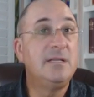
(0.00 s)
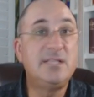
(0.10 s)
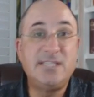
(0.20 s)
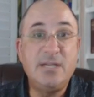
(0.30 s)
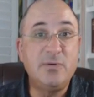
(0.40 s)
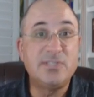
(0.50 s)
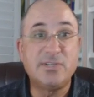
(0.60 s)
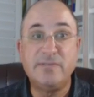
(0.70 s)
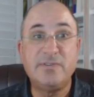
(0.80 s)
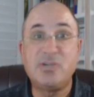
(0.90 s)
The Secret
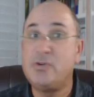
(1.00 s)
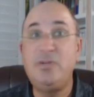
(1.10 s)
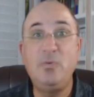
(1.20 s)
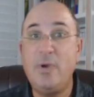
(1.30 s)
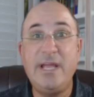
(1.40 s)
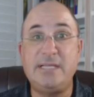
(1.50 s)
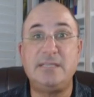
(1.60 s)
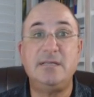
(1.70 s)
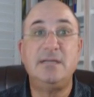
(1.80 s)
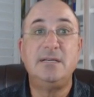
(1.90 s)
Service couldn't
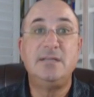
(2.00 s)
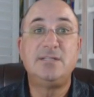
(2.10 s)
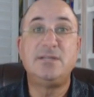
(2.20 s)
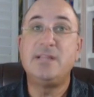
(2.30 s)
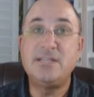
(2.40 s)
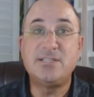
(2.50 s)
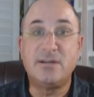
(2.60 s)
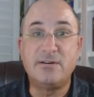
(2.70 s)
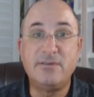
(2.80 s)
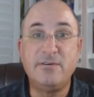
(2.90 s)
wait, so they
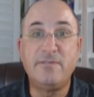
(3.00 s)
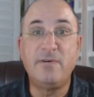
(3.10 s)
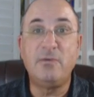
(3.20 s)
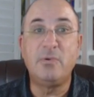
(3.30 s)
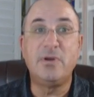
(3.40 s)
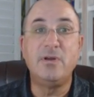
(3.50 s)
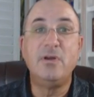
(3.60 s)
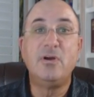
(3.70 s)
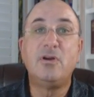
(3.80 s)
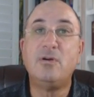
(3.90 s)
started her forward.
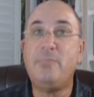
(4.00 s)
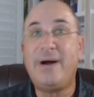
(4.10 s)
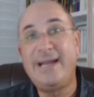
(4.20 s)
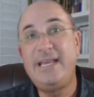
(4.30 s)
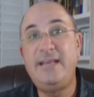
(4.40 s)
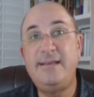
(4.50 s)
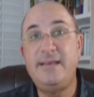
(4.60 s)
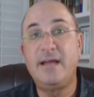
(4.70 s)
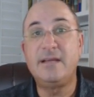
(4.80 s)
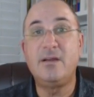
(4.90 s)
Her body did
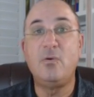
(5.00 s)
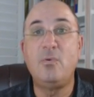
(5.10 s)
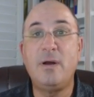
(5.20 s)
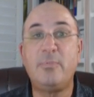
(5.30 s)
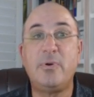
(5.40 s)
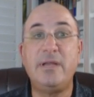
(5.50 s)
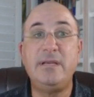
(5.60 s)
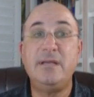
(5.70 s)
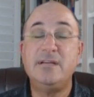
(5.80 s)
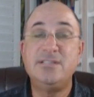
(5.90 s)
not
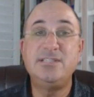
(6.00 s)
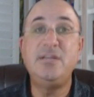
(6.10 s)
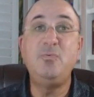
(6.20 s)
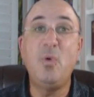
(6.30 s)
cooperate. She